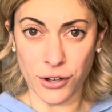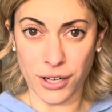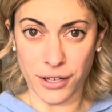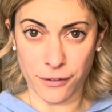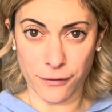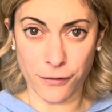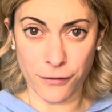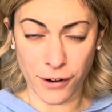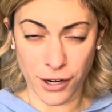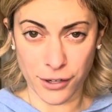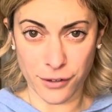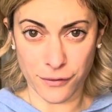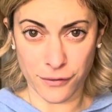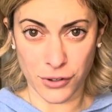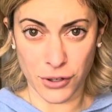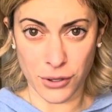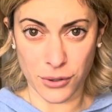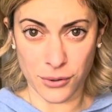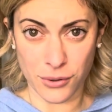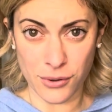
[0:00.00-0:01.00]
front of
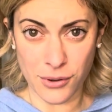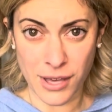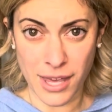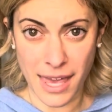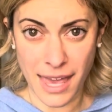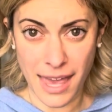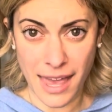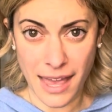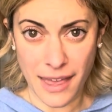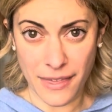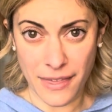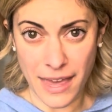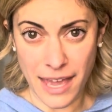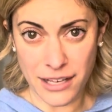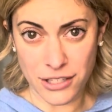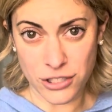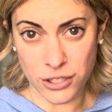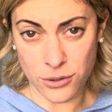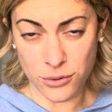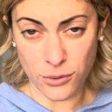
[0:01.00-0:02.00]
you and
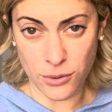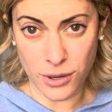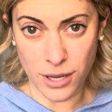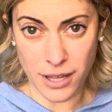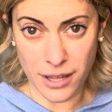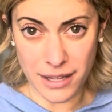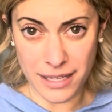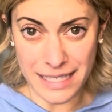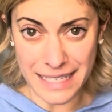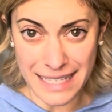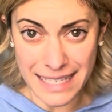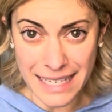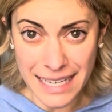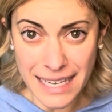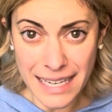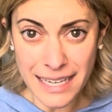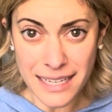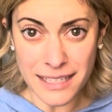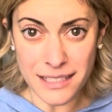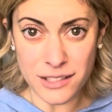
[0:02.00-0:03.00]
you
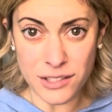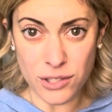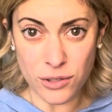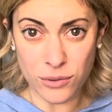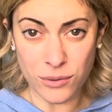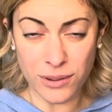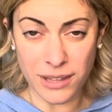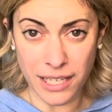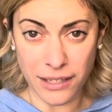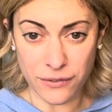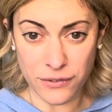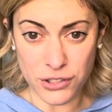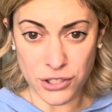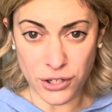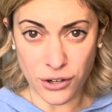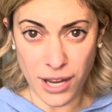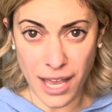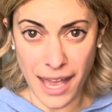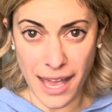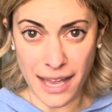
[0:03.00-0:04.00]
need to lift your
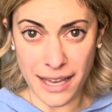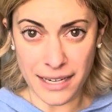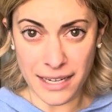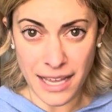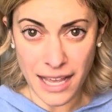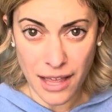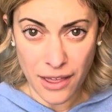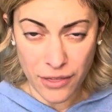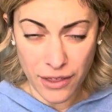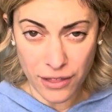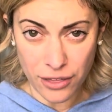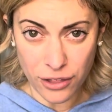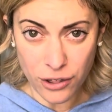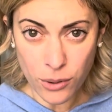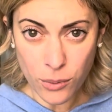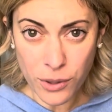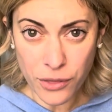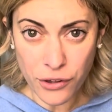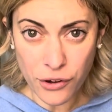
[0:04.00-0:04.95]
head, then look with your